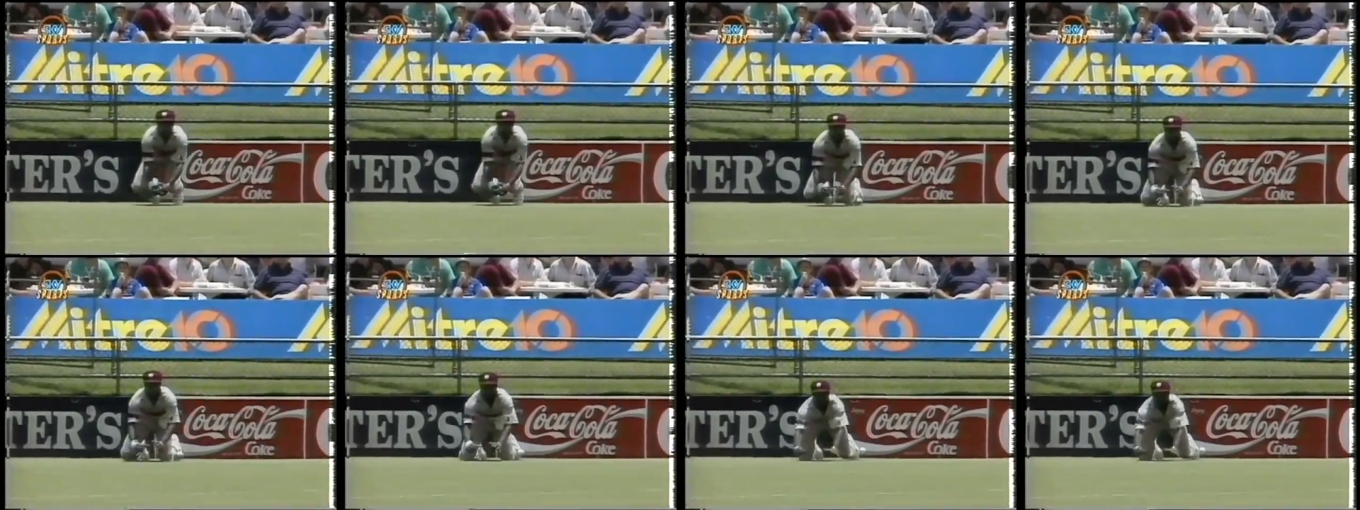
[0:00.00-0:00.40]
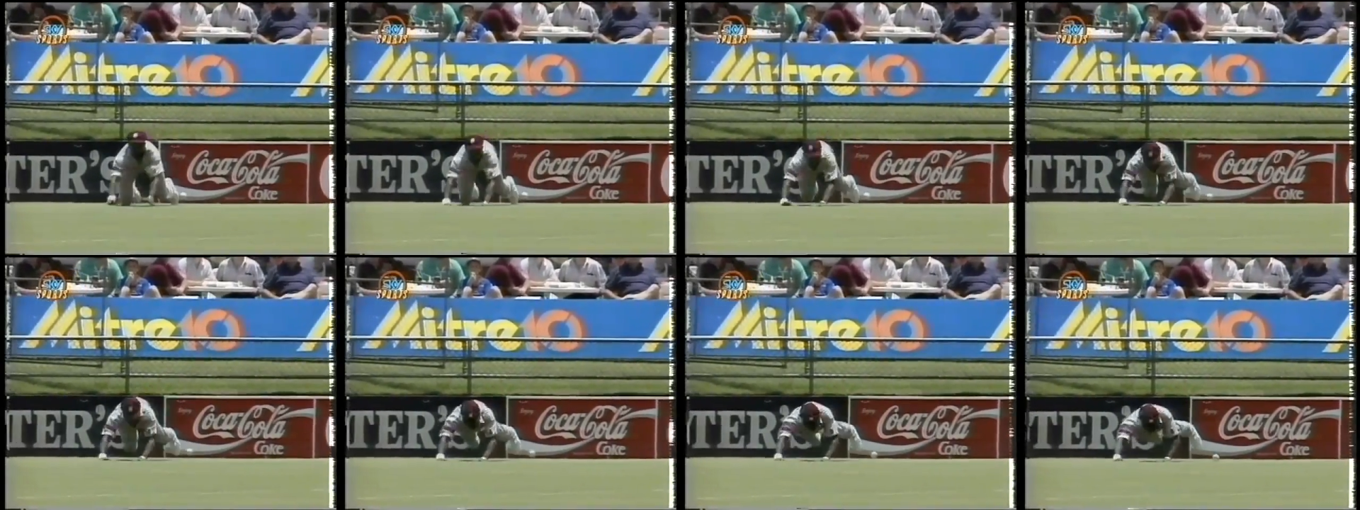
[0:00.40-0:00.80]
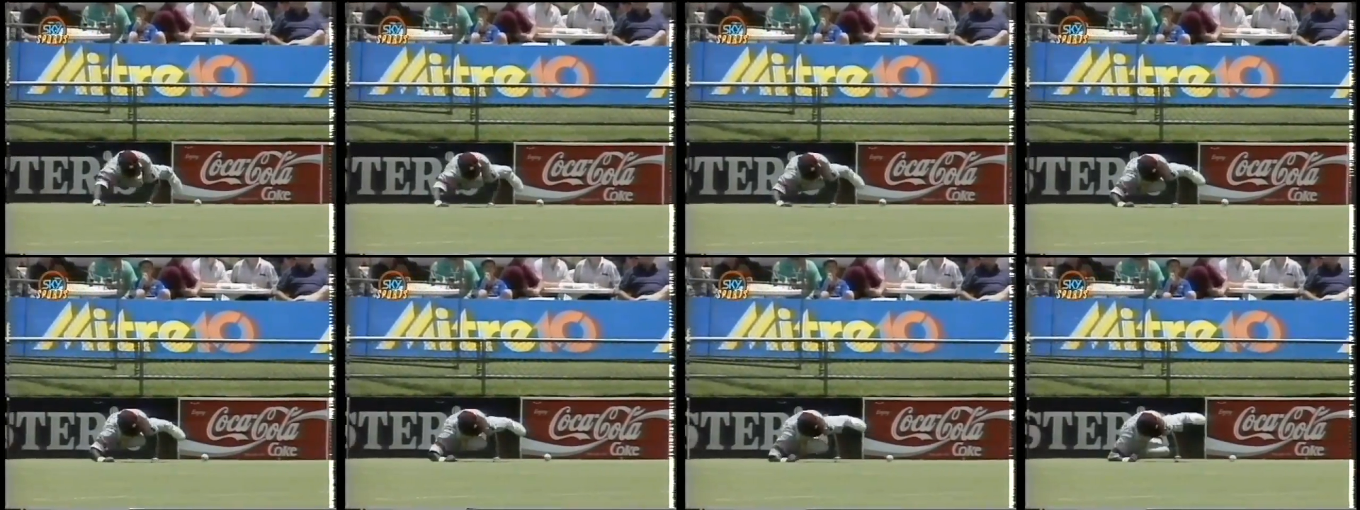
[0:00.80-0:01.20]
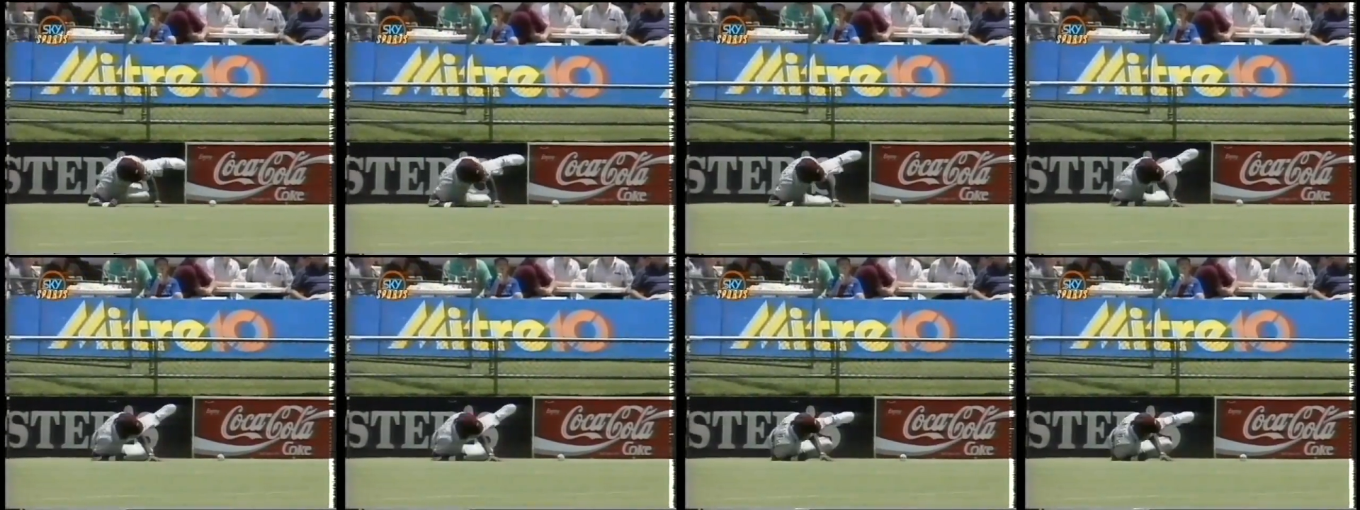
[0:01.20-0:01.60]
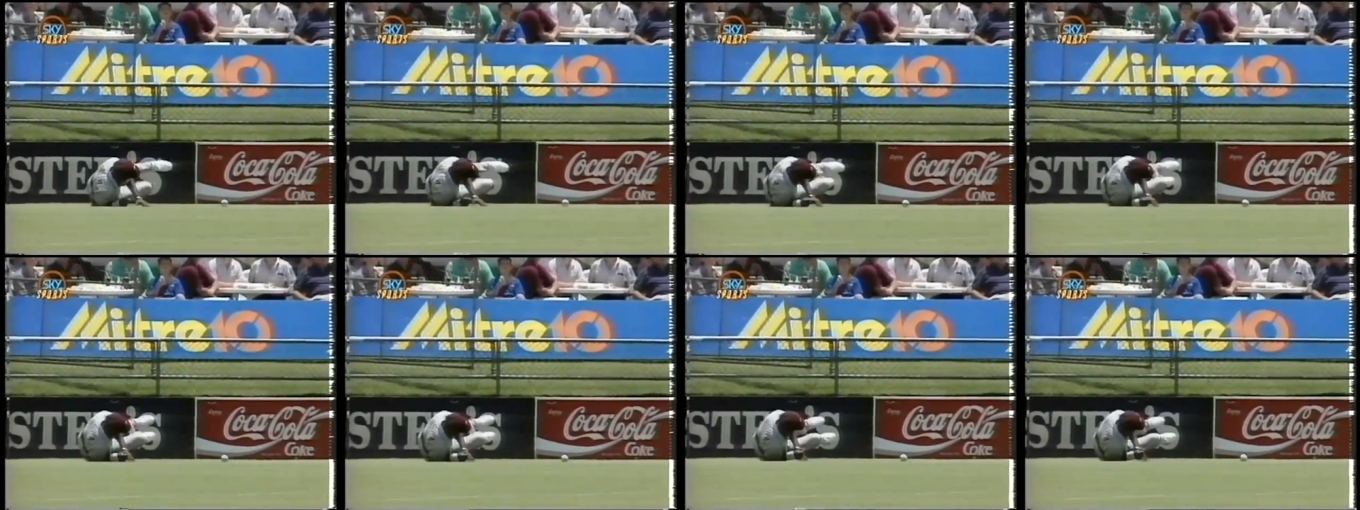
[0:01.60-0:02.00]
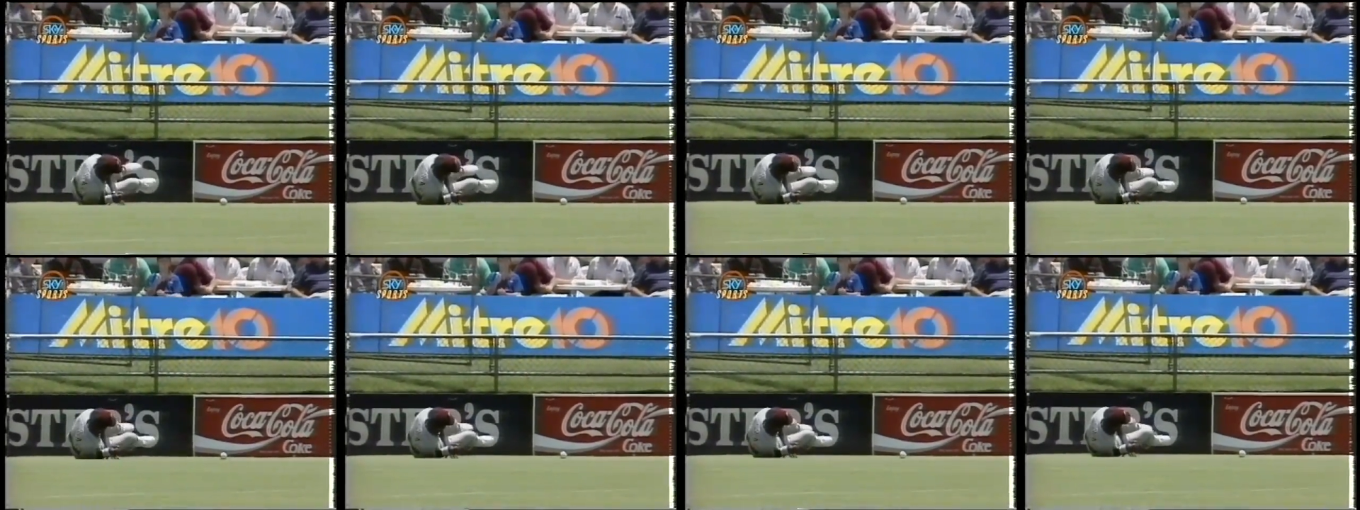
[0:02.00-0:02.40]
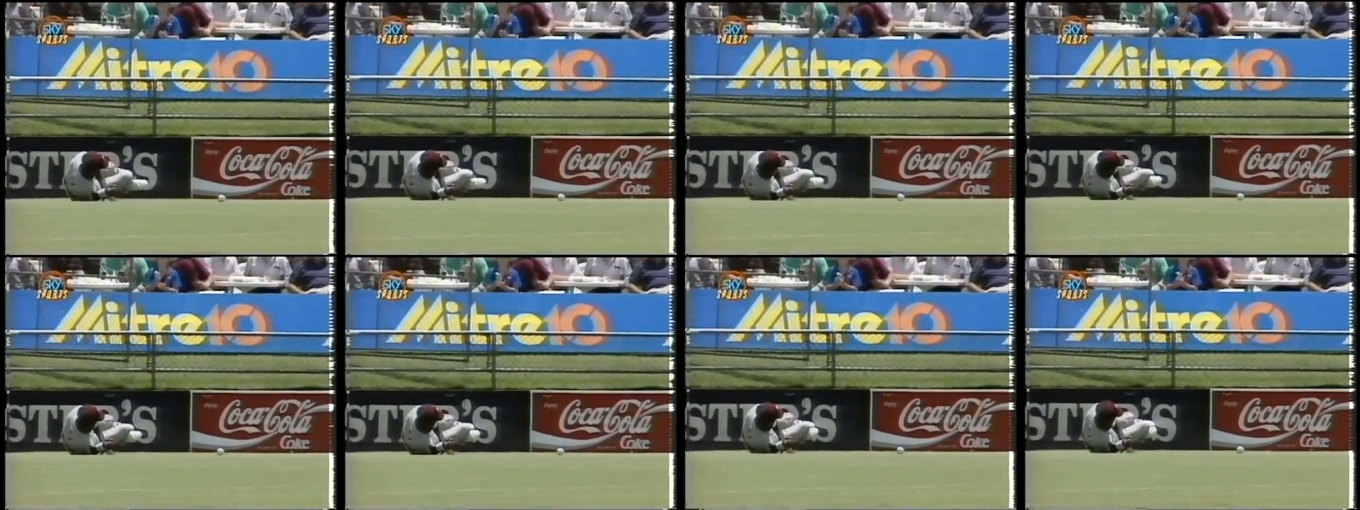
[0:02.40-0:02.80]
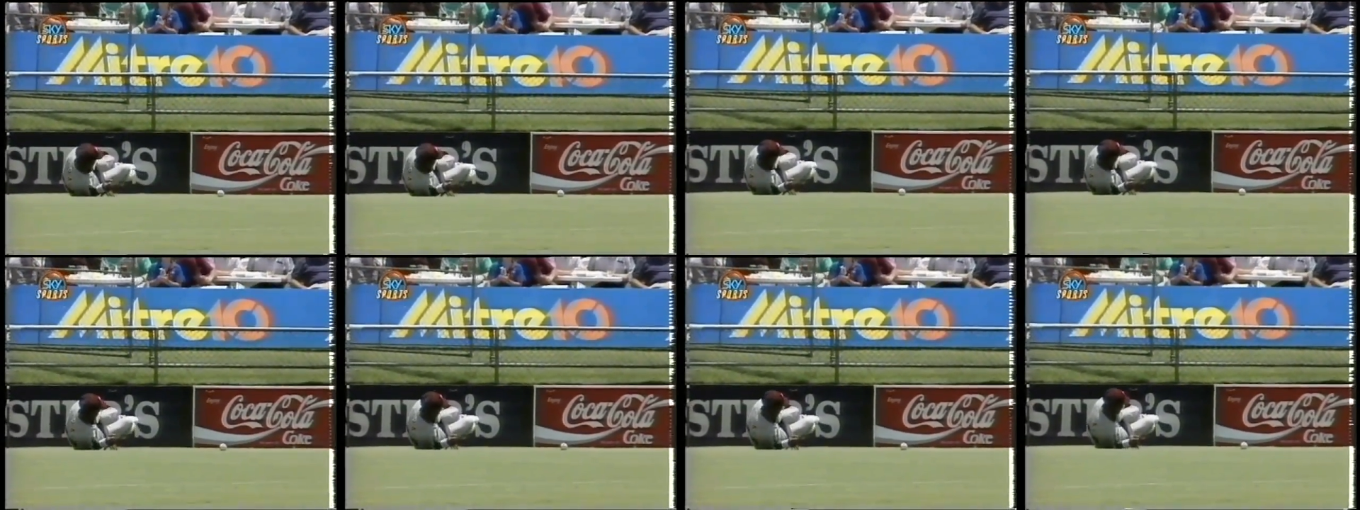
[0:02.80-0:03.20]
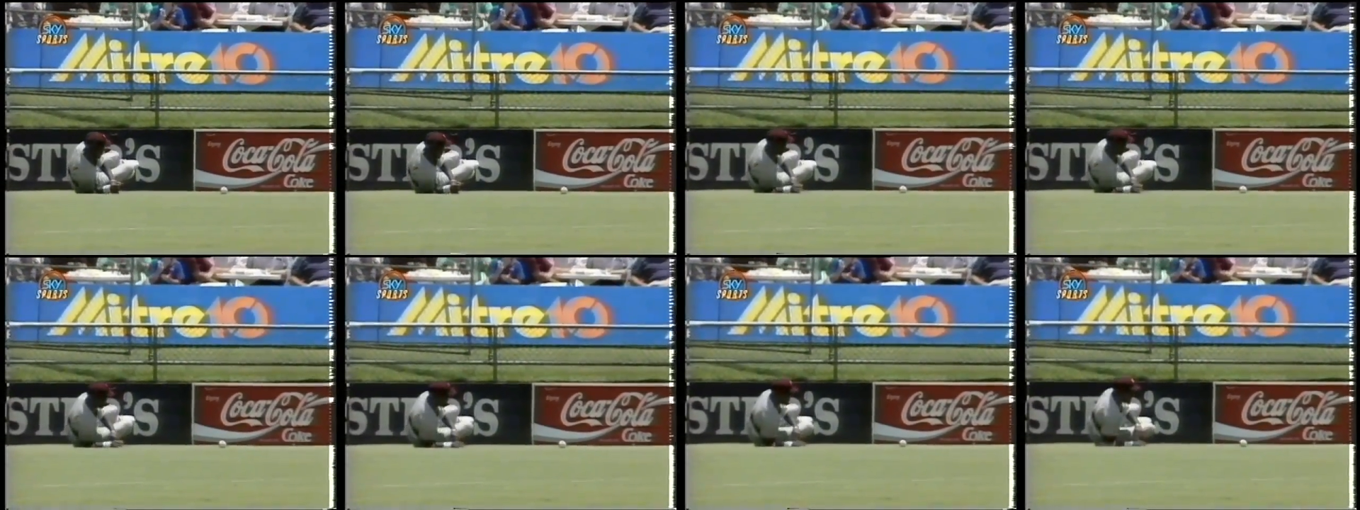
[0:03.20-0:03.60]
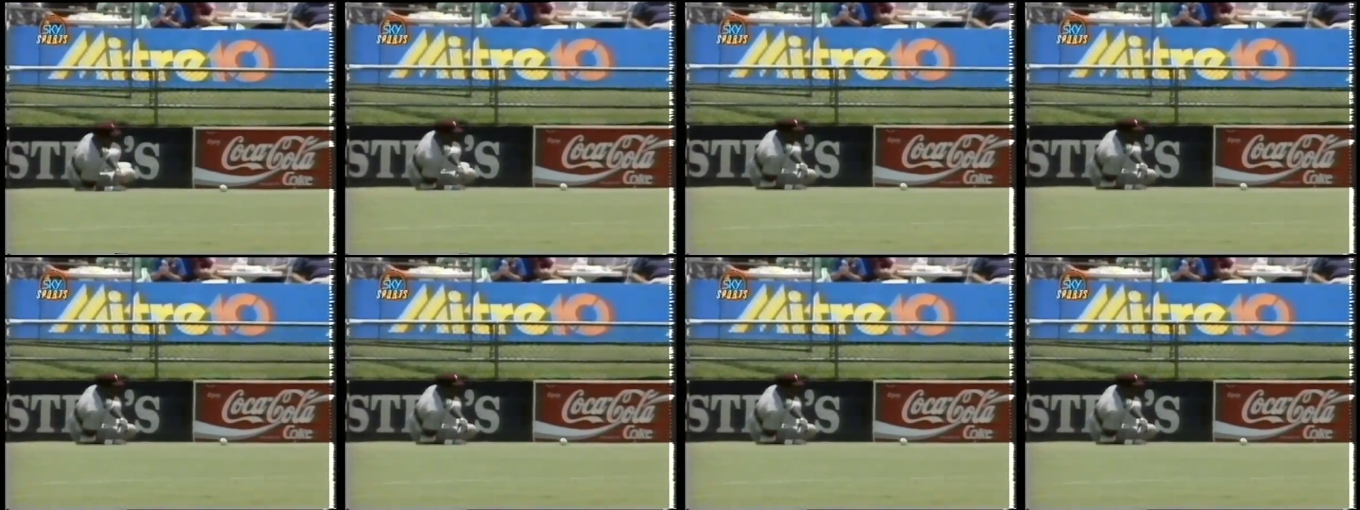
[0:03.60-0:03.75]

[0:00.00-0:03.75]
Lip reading: No face is visible, so there are no lips to read.